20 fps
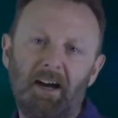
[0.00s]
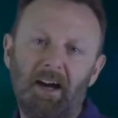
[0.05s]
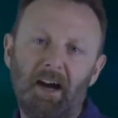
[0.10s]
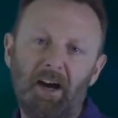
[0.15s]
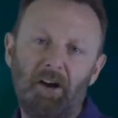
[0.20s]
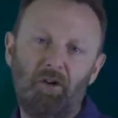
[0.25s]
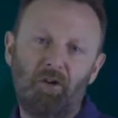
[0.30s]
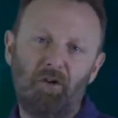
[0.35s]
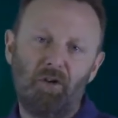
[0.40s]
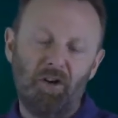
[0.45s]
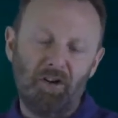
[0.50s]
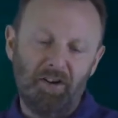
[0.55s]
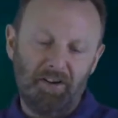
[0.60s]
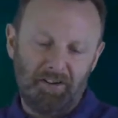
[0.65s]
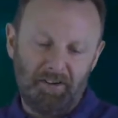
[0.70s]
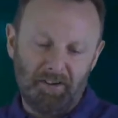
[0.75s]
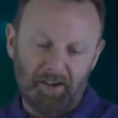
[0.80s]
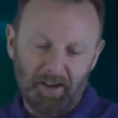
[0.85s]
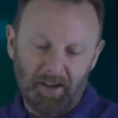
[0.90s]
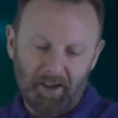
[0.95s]

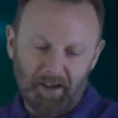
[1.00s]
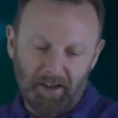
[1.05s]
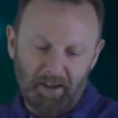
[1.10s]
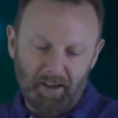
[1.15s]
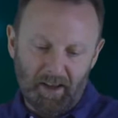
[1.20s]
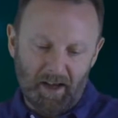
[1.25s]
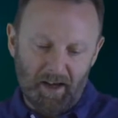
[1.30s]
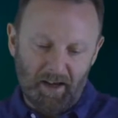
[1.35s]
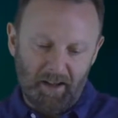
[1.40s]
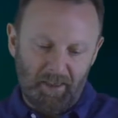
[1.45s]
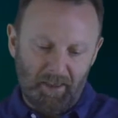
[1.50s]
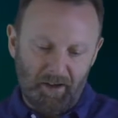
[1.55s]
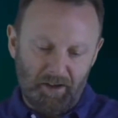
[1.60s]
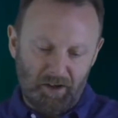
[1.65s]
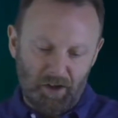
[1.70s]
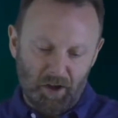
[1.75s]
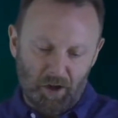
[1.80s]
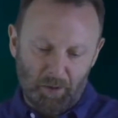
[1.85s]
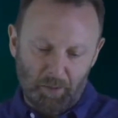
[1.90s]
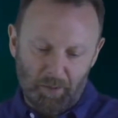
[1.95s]
across the
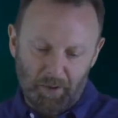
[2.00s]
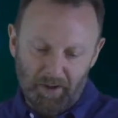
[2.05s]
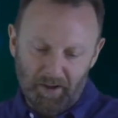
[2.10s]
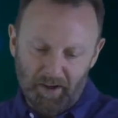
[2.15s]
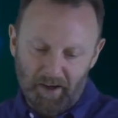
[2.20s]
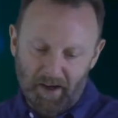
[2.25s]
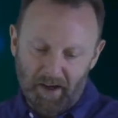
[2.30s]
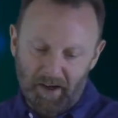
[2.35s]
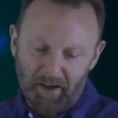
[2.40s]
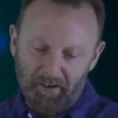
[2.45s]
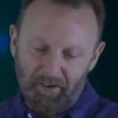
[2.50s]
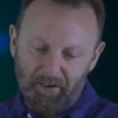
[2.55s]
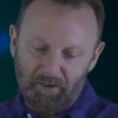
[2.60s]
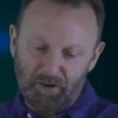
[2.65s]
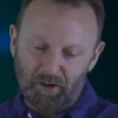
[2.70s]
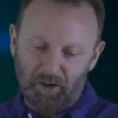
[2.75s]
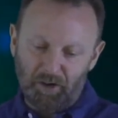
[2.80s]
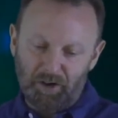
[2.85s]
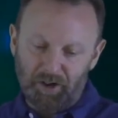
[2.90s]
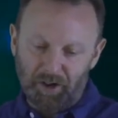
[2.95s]
job
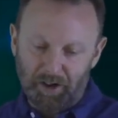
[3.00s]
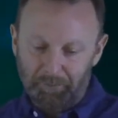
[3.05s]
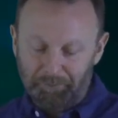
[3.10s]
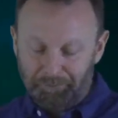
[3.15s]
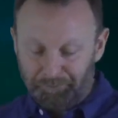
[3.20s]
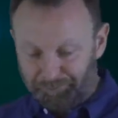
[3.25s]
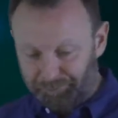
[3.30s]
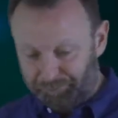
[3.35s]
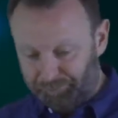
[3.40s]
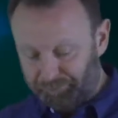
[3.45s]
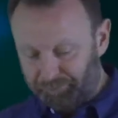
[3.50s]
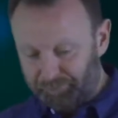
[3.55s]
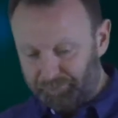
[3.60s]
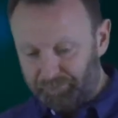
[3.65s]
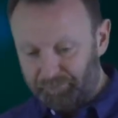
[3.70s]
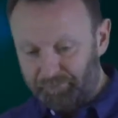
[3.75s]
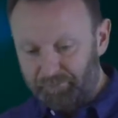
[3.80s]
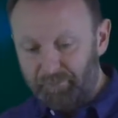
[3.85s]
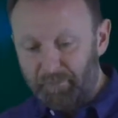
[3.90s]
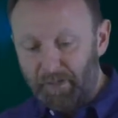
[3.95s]
structure,
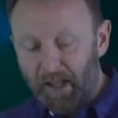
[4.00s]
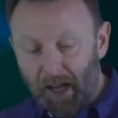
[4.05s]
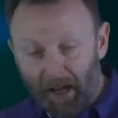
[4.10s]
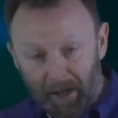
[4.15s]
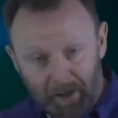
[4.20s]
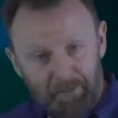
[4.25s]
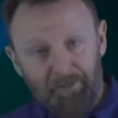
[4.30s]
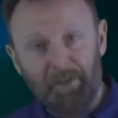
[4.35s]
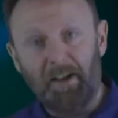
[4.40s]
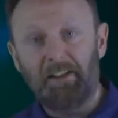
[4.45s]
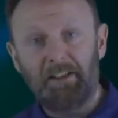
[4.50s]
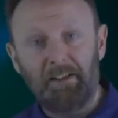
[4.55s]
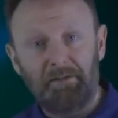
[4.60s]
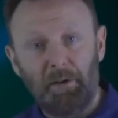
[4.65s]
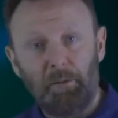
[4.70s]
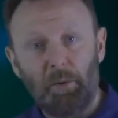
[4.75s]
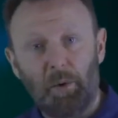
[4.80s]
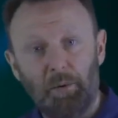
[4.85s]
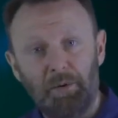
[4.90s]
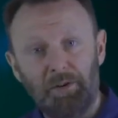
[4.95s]
and
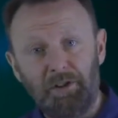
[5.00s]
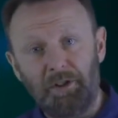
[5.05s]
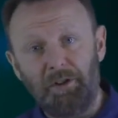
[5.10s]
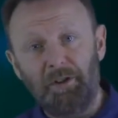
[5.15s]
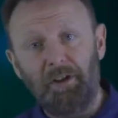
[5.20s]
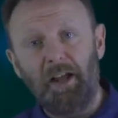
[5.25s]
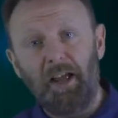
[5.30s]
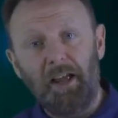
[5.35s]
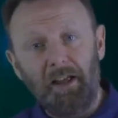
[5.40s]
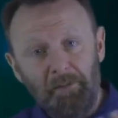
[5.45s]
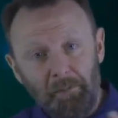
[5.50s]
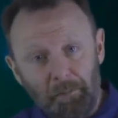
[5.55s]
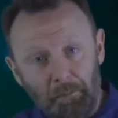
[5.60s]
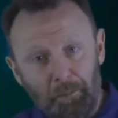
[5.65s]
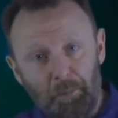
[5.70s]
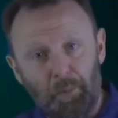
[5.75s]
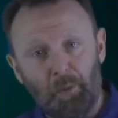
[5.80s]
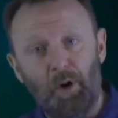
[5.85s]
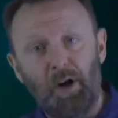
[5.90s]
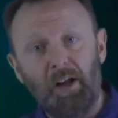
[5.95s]
effectively what we're doing is
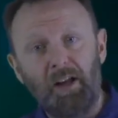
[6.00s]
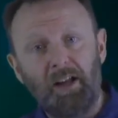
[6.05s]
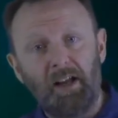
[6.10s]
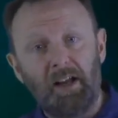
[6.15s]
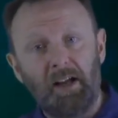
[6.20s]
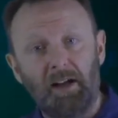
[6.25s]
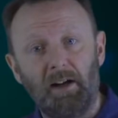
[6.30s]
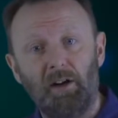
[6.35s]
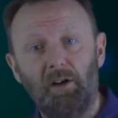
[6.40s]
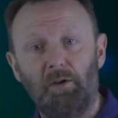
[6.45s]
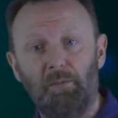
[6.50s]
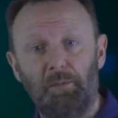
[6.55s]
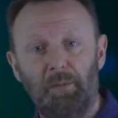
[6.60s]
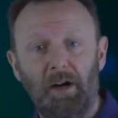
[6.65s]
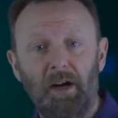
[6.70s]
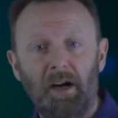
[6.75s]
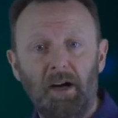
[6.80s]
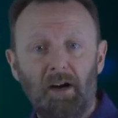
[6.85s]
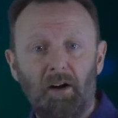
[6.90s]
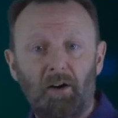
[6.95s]
breaking up
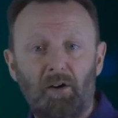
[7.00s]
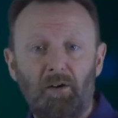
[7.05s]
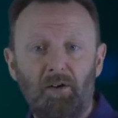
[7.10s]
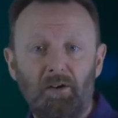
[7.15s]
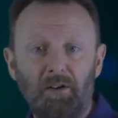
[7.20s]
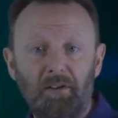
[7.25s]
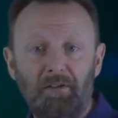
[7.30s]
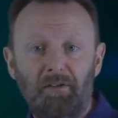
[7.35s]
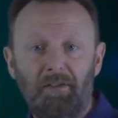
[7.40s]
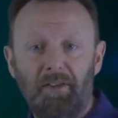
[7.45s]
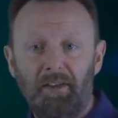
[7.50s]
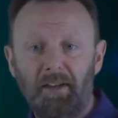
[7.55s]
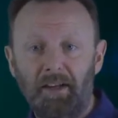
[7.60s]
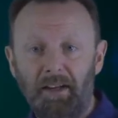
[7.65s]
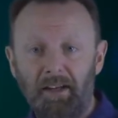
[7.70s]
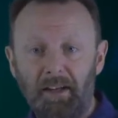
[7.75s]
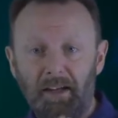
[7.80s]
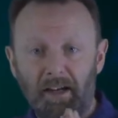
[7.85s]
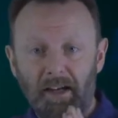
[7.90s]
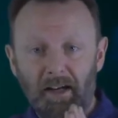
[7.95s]
all of
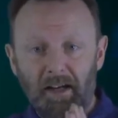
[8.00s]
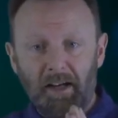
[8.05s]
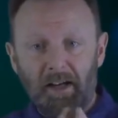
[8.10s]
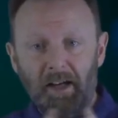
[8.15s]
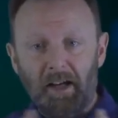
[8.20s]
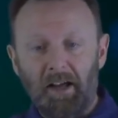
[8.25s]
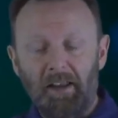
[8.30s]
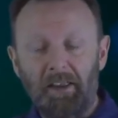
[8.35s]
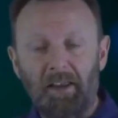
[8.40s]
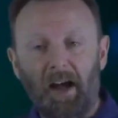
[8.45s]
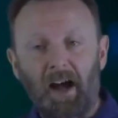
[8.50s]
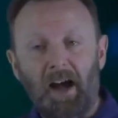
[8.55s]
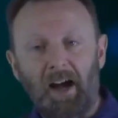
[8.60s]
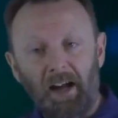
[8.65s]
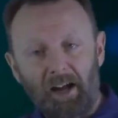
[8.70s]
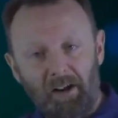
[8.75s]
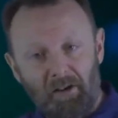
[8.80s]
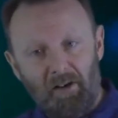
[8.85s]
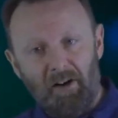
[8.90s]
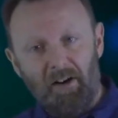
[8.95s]
the
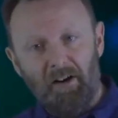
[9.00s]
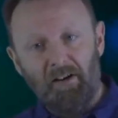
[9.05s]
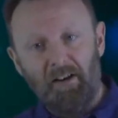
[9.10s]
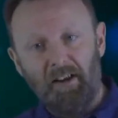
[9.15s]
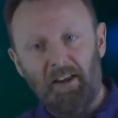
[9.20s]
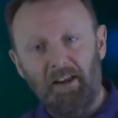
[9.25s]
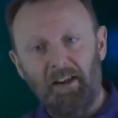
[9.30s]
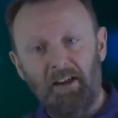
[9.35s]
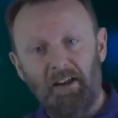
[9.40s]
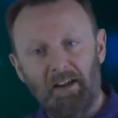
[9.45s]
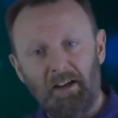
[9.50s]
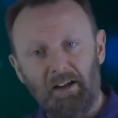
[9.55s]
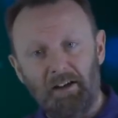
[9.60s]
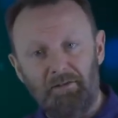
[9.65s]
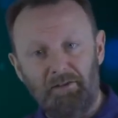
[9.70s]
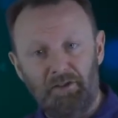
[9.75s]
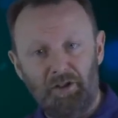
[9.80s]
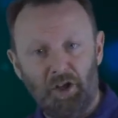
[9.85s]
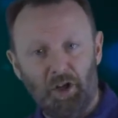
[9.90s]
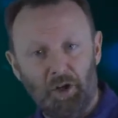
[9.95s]
hierarchy
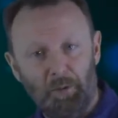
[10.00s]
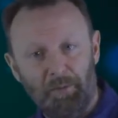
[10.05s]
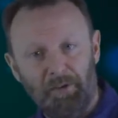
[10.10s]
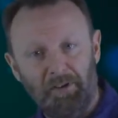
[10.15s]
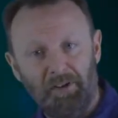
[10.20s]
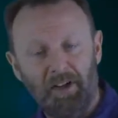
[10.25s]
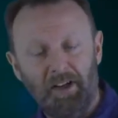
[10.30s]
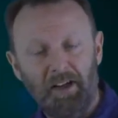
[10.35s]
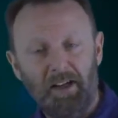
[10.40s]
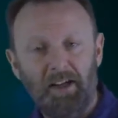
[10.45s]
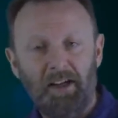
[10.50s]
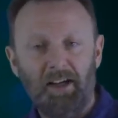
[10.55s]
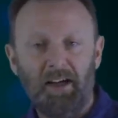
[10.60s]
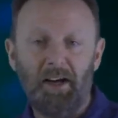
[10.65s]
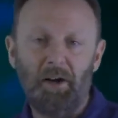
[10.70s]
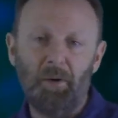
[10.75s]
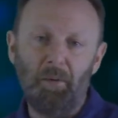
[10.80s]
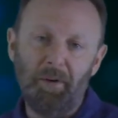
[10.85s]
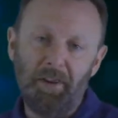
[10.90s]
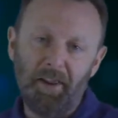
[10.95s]
of jobs
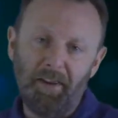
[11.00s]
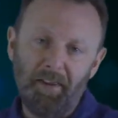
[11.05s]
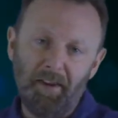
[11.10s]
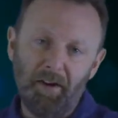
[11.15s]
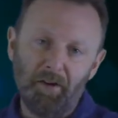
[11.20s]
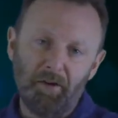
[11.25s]
within the